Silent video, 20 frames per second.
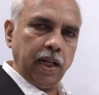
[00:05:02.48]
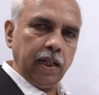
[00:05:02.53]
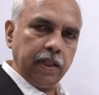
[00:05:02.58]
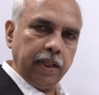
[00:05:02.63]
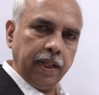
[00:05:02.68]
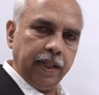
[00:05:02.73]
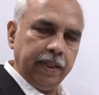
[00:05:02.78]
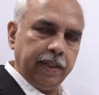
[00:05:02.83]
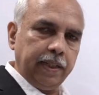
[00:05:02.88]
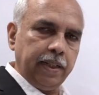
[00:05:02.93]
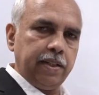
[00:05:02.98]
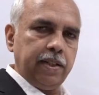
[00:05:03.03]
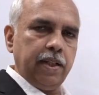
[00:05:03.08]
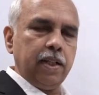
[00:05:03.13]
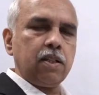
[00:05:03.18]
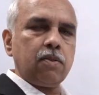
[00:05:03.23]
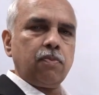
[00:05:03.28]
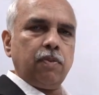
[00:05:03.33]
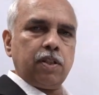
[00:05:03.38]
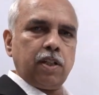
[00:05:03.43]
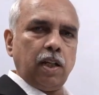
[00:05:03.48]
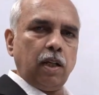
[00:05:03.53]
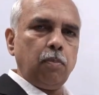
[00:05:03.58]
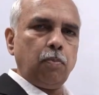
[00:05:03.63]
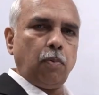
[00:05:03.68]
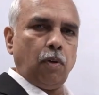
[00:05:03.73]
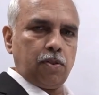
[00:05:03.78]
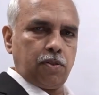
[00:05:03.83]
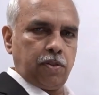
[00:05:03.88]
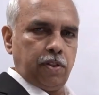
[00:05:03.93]
are integers which are
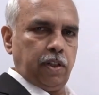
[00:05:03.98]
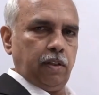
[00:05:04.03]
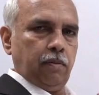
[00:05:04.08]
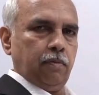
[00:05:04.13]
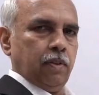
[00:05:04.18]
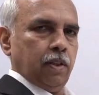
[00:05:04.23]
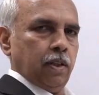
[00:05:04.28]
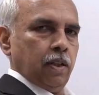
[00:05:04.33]
positive.